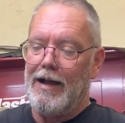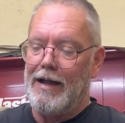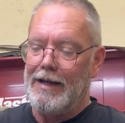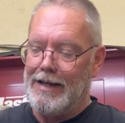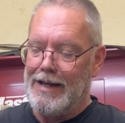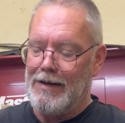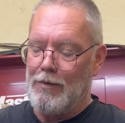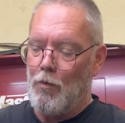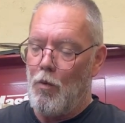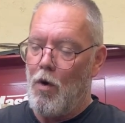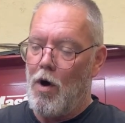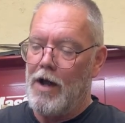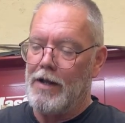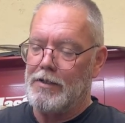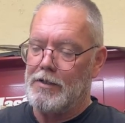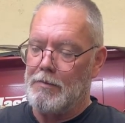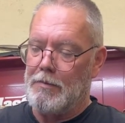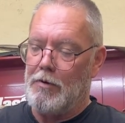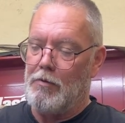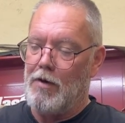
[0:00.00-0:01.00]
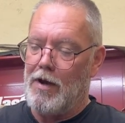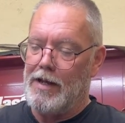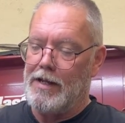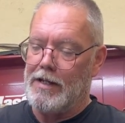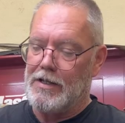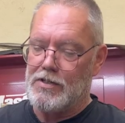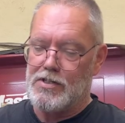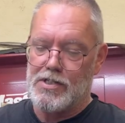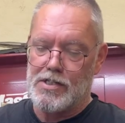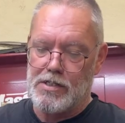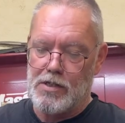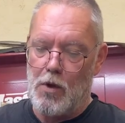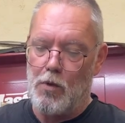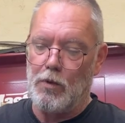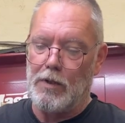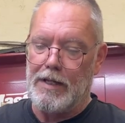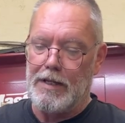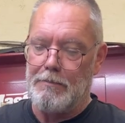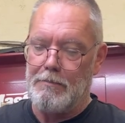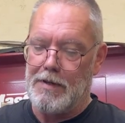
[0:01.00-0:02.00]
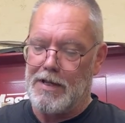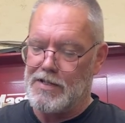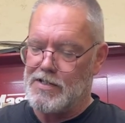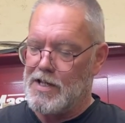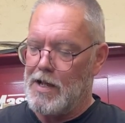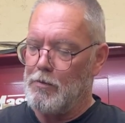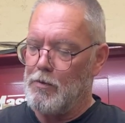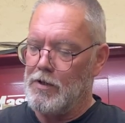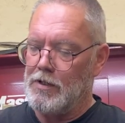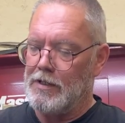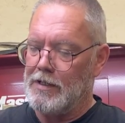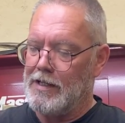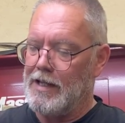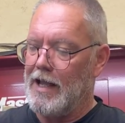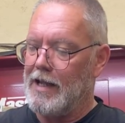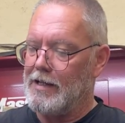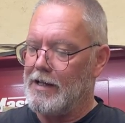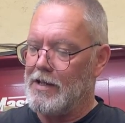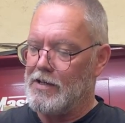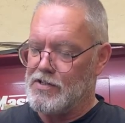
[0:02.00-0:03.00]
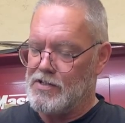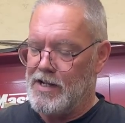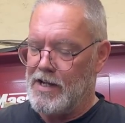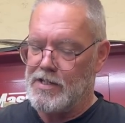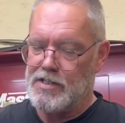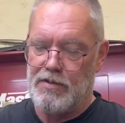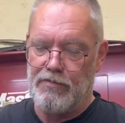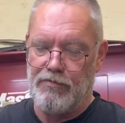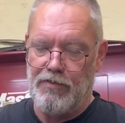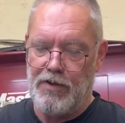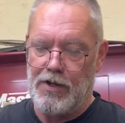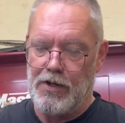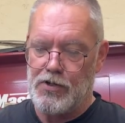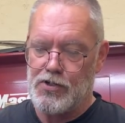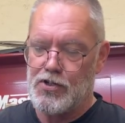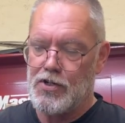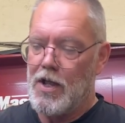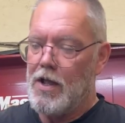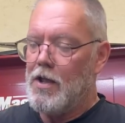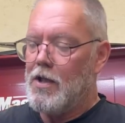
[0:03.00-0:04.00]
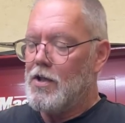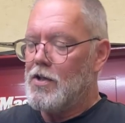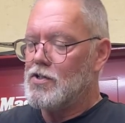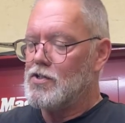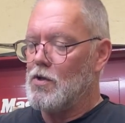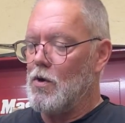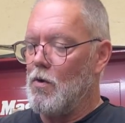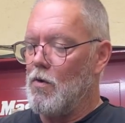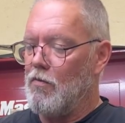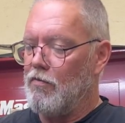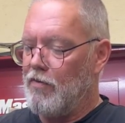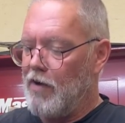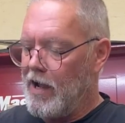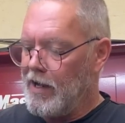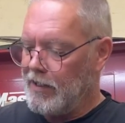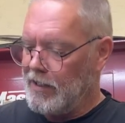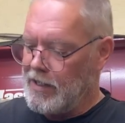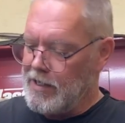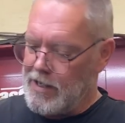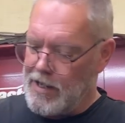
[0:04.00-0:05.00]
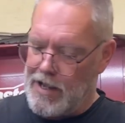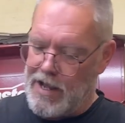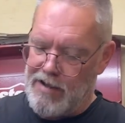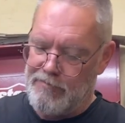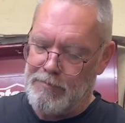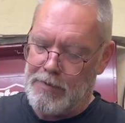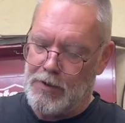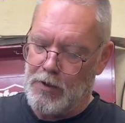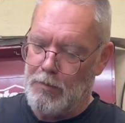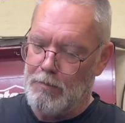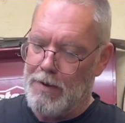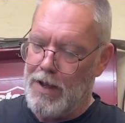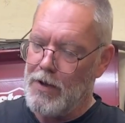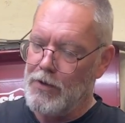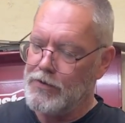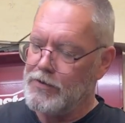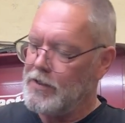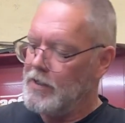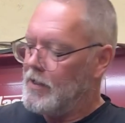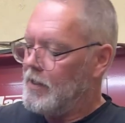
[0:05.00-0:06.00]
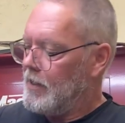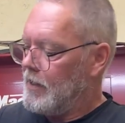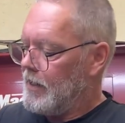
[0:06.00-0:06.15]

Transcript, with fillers: I didn't want to be running it slowly because I wouldn't get as nice a finish. So finally, I have my new belt.